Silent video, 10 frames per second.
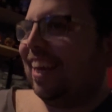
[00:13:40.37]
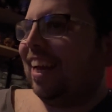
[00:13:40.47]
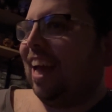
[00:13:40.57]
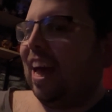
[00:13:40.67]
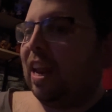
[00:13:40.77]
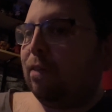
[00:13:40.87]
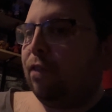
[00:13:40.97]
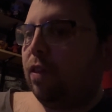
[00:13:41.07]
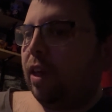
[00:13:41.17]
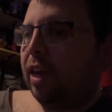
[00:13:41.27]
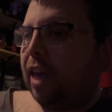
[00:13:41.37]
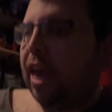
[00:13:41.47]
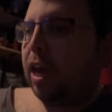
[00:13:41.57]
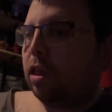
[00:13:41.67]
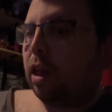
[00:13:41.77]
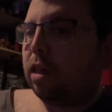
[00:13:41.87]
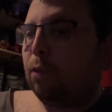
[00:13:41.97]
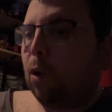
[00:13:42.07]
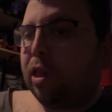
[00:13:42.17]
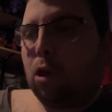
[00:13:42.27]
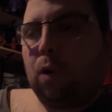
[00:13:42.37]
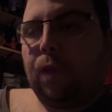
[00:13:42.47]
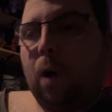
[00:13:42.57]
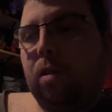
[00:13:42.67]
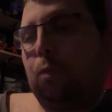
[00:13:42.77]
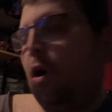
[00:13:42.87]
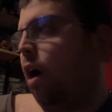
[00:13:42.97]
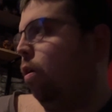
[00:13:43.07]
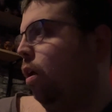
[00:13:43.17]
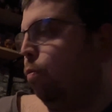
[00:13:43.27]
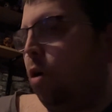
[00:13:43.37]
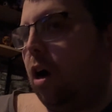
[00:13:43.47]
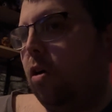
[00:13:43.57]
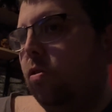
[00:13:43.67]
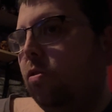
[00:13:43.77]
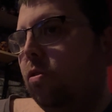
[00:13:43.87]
And then for the geese, there's 42 of those as well.